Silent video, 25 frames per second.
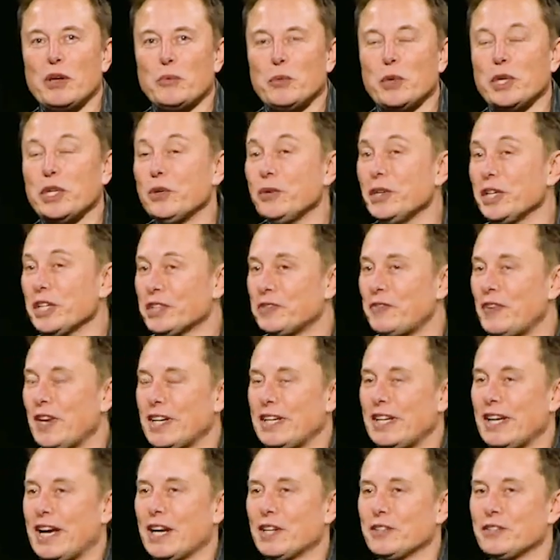pitched the
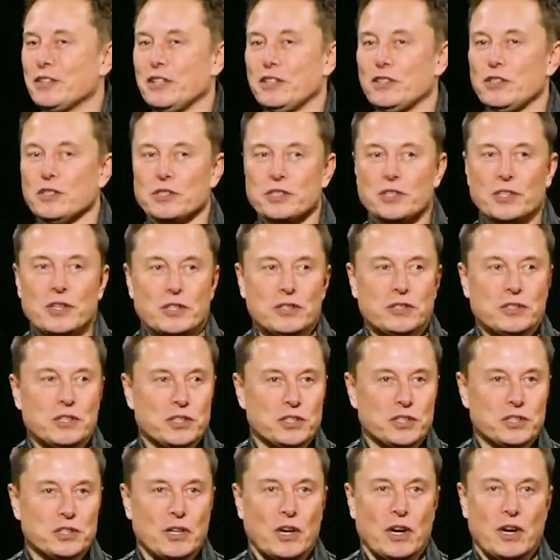idea of autonomous
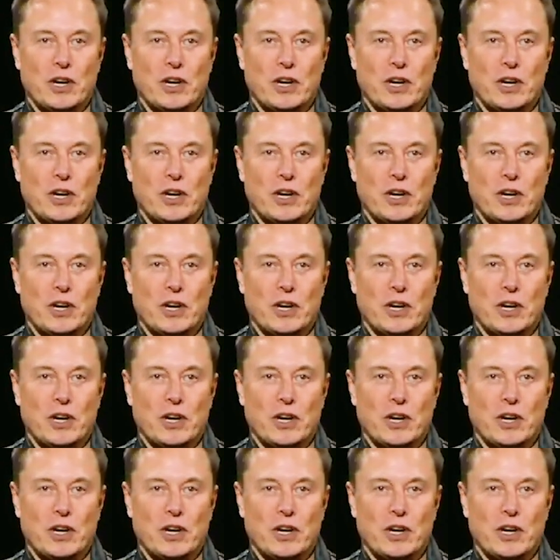cars